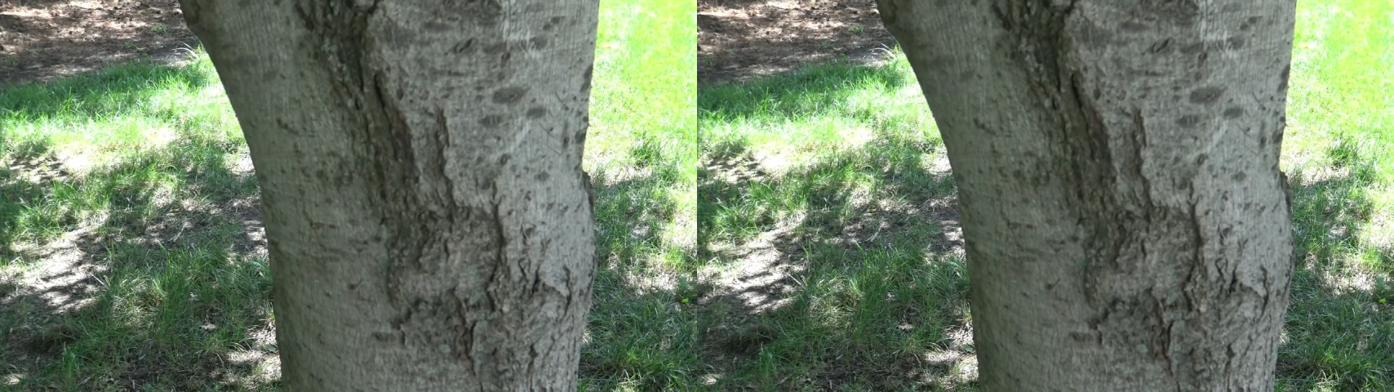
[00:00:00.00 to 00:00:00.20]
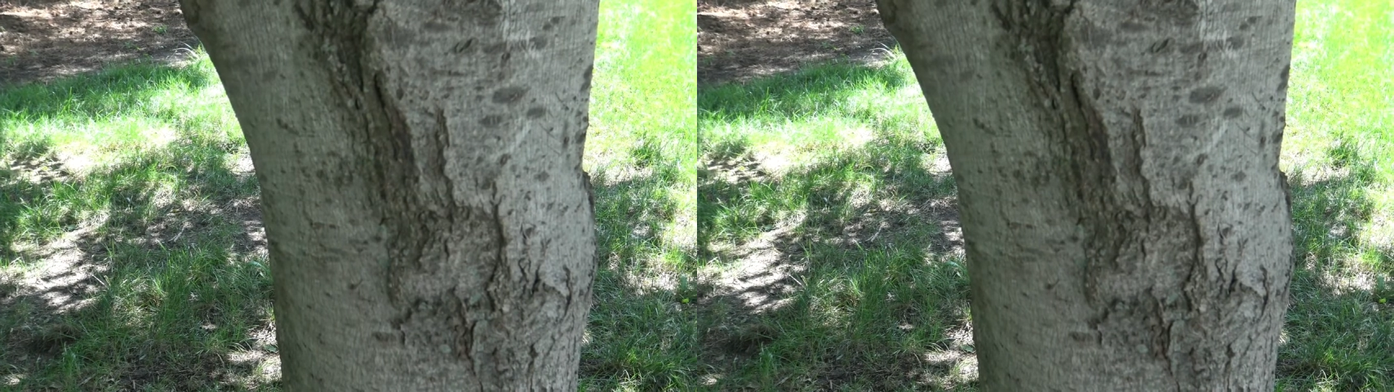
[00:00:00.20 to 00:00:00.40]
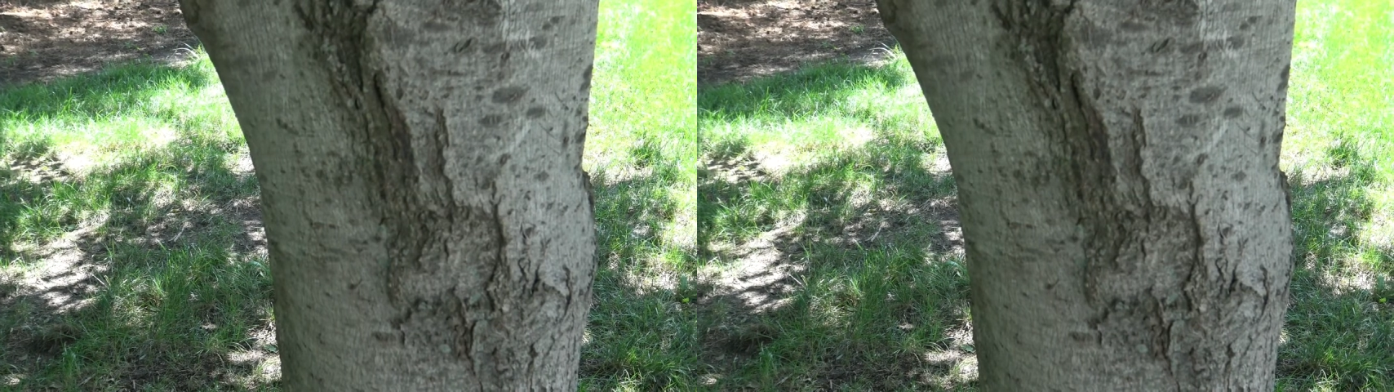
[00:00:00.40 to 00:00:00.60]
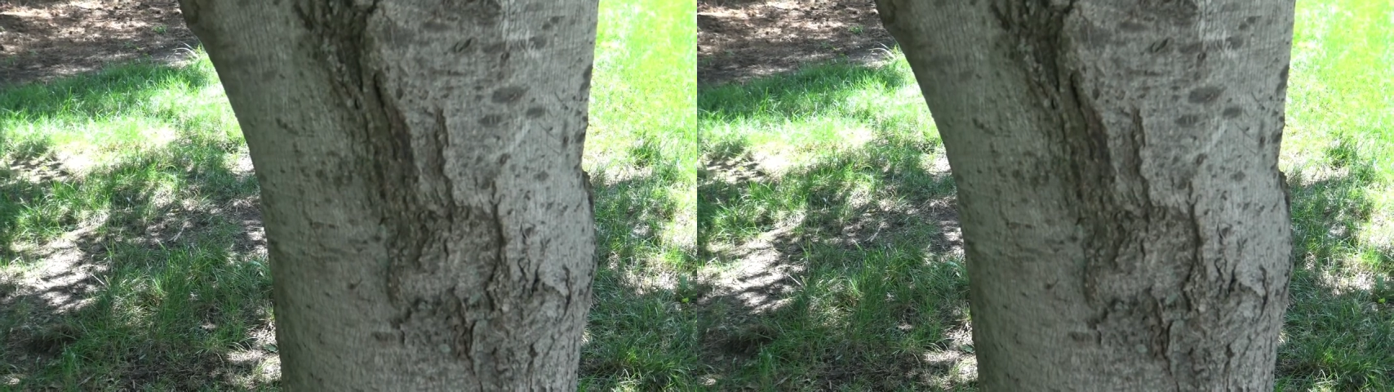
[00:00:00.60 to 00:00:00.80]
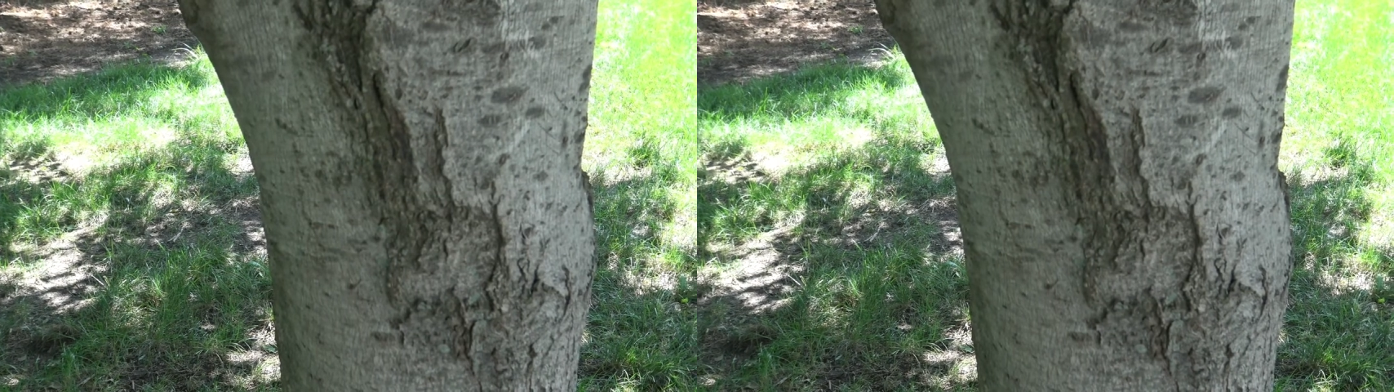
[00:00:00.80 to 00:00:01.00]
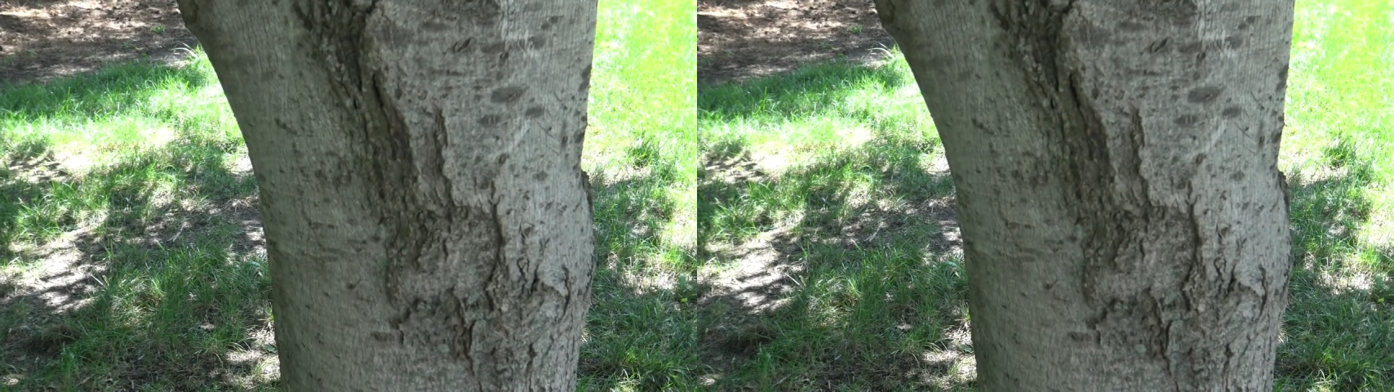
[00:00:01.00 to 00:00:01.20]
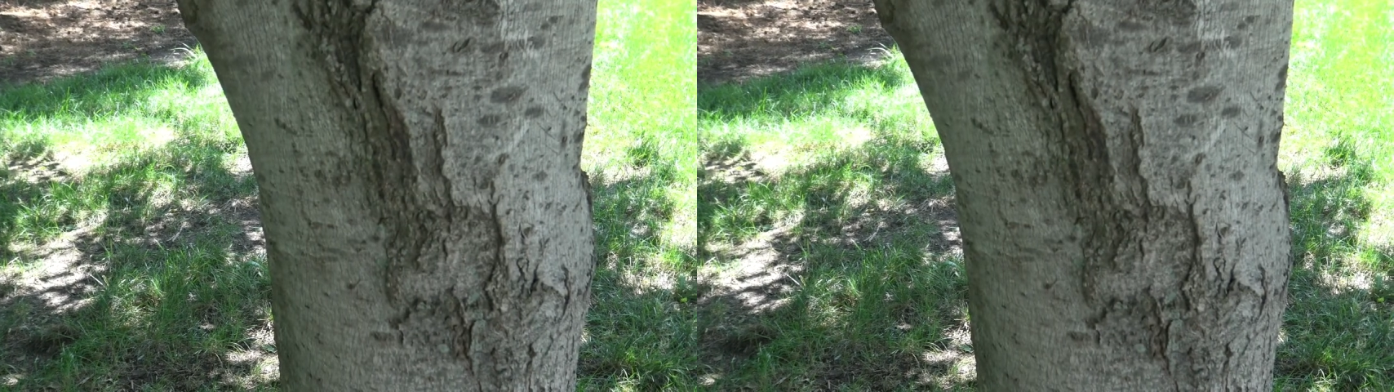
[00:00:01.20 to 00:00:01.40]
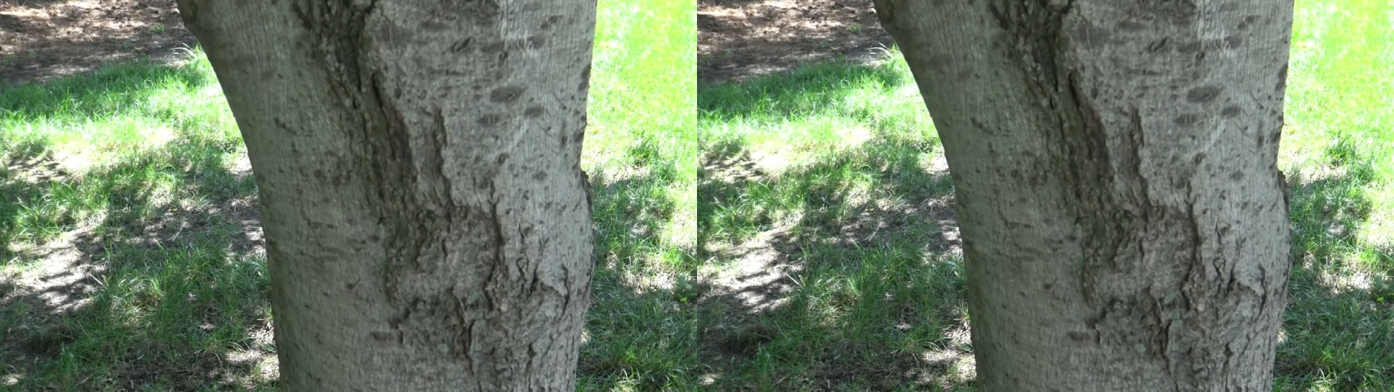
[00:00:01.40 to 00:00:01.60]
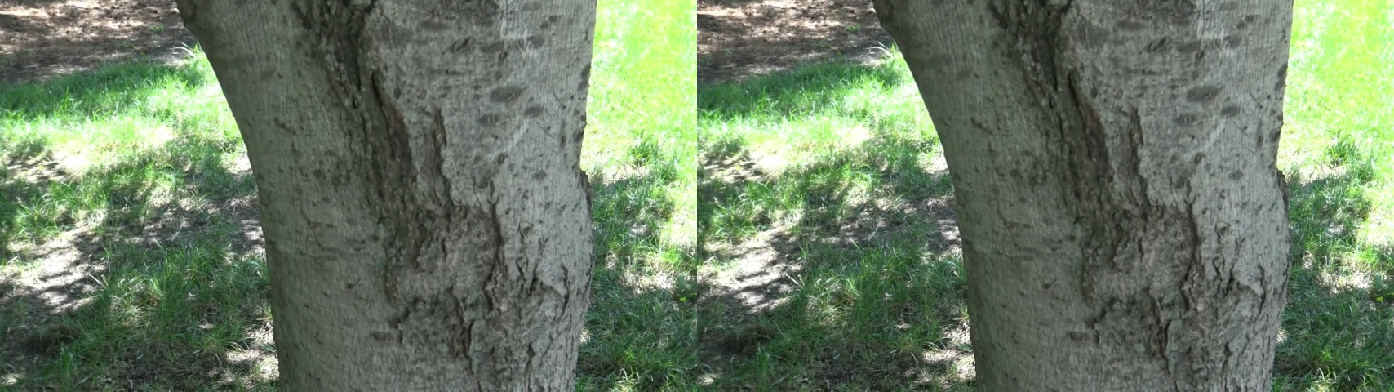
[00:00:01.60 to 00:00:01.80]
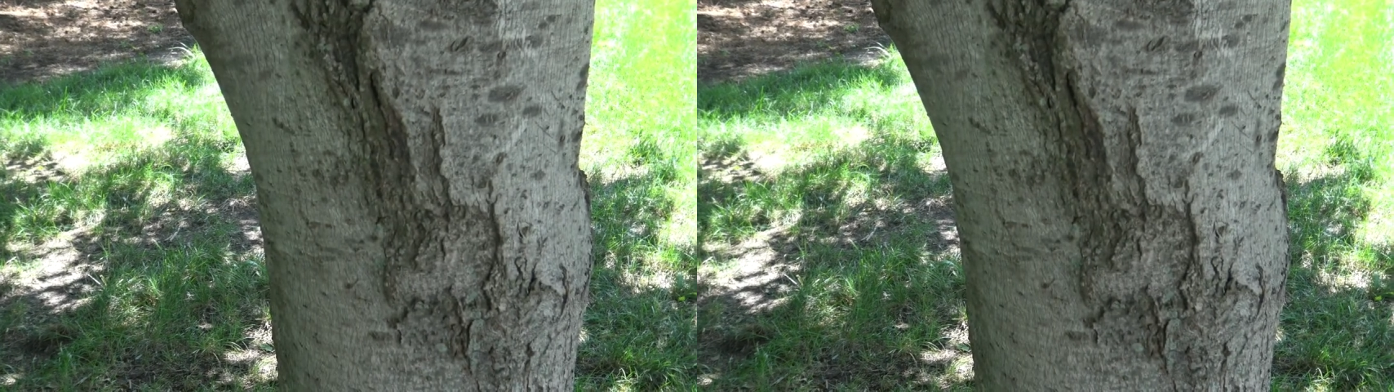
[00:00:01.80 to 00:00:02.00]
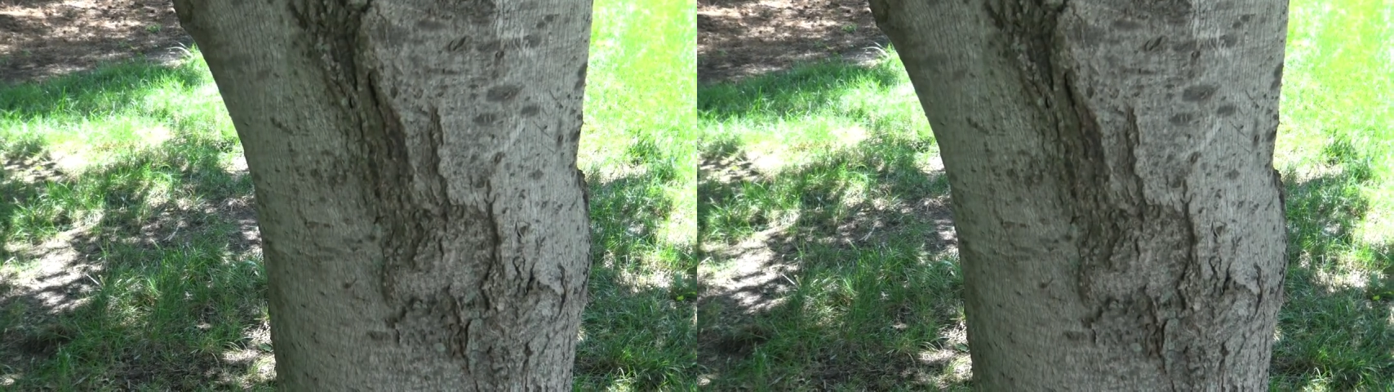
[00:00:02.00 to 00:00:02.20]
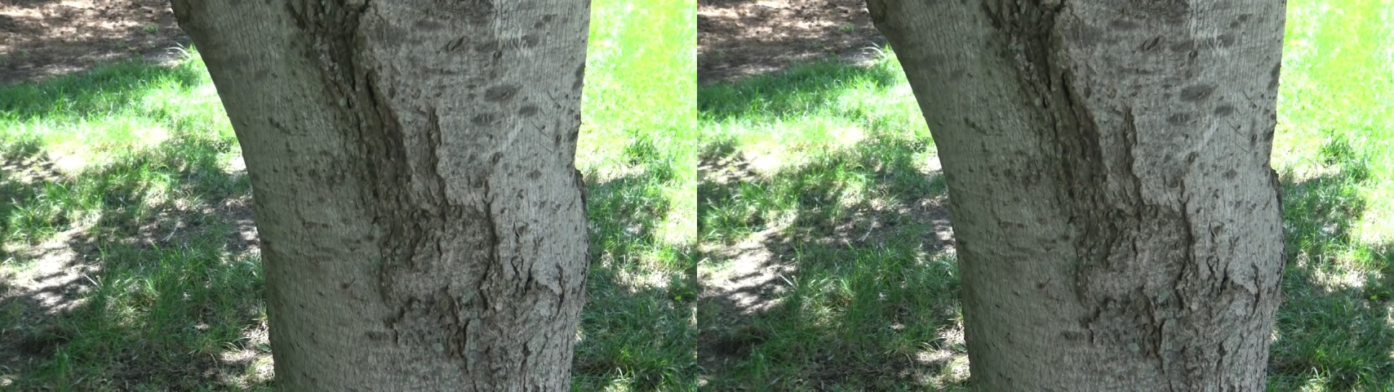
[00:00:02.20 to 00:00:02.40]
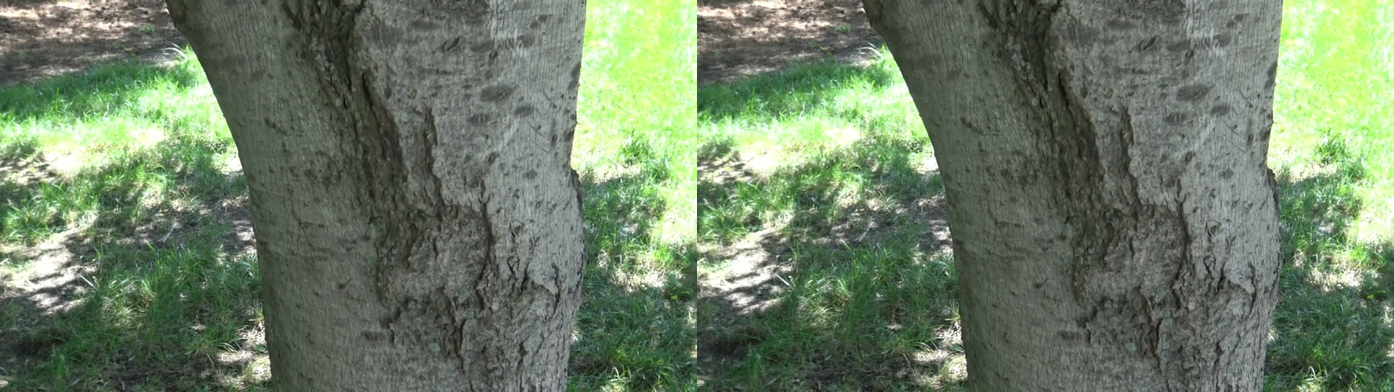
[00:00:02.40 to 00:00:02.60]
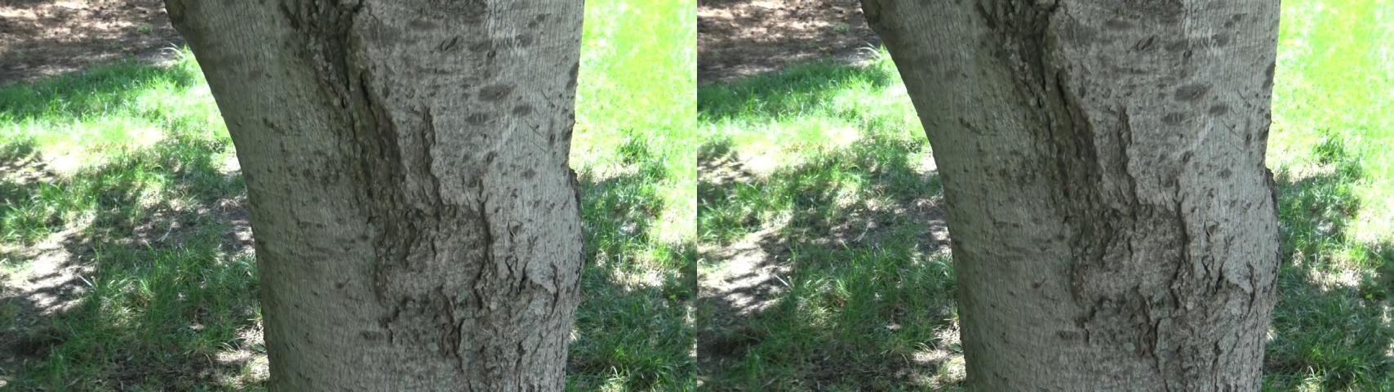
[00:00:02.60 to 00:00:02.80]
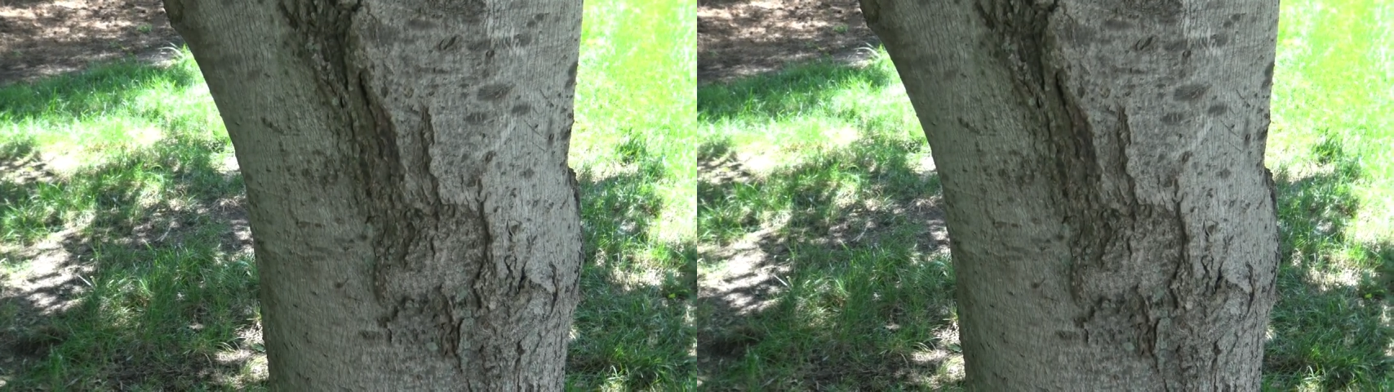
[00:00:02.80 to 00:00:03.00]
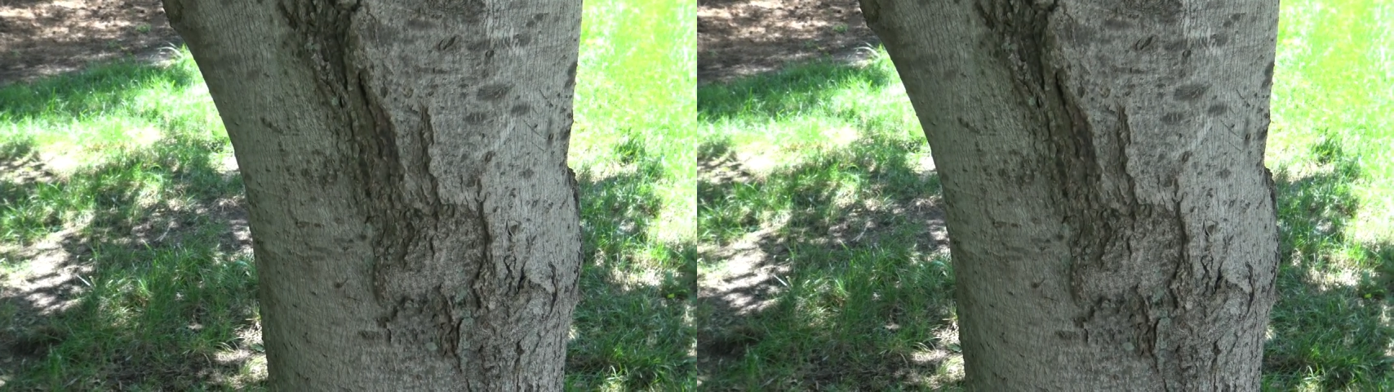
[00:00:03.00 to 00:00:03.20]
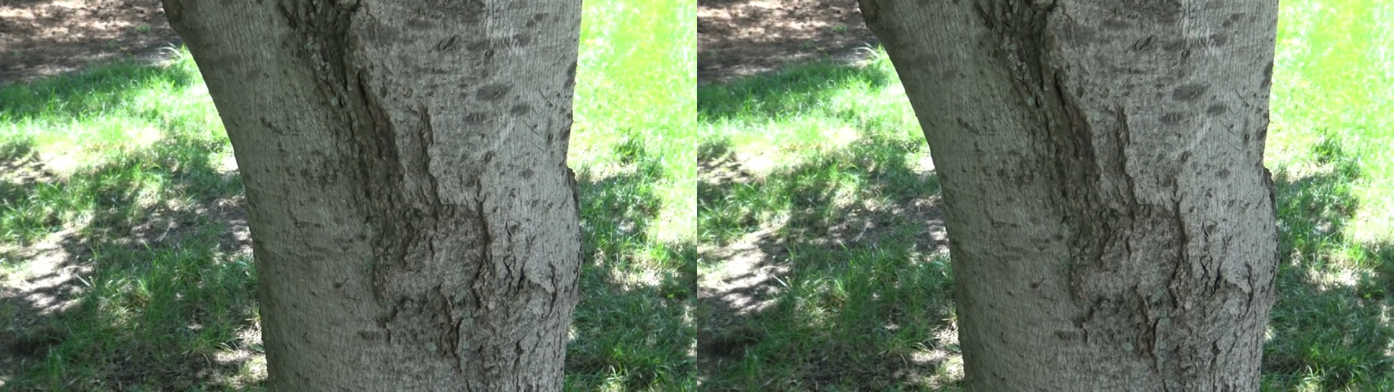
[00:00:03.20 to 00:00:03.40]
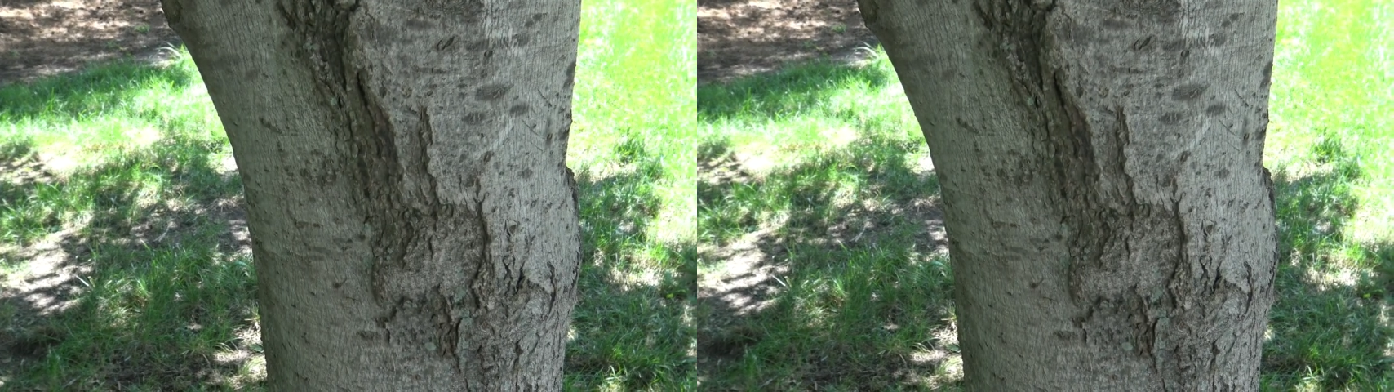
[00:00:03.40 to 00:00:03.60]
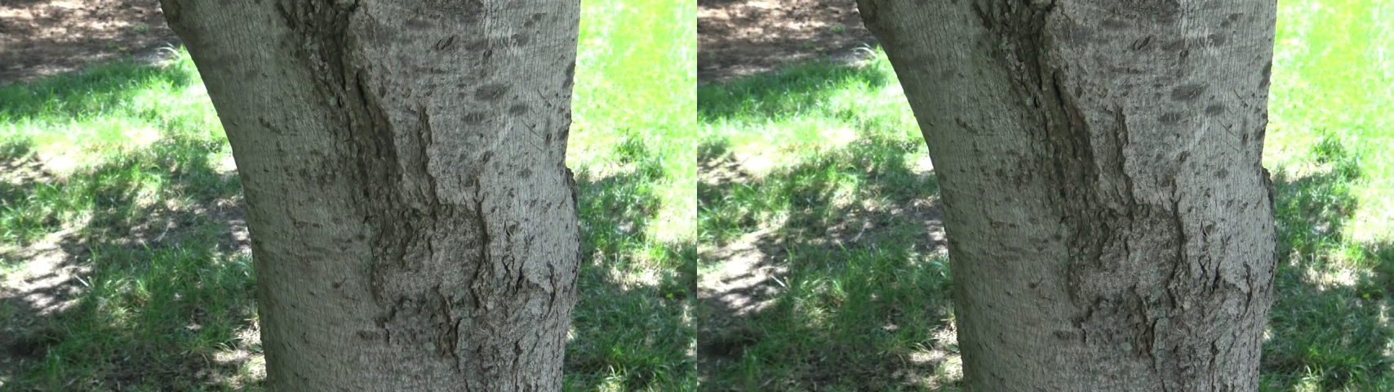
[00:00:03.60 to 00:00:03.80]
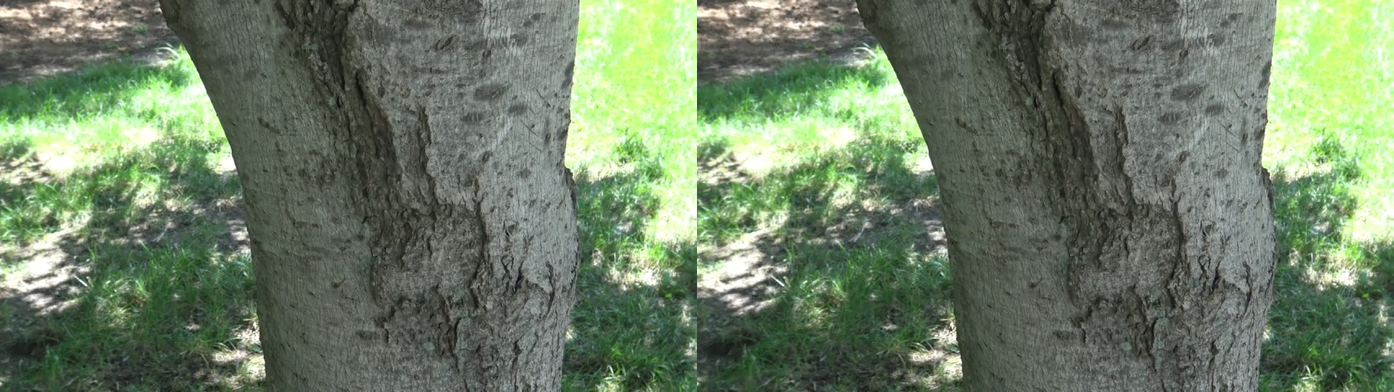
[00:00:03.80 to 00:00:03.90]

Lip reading: Nobody's mouth can be seen.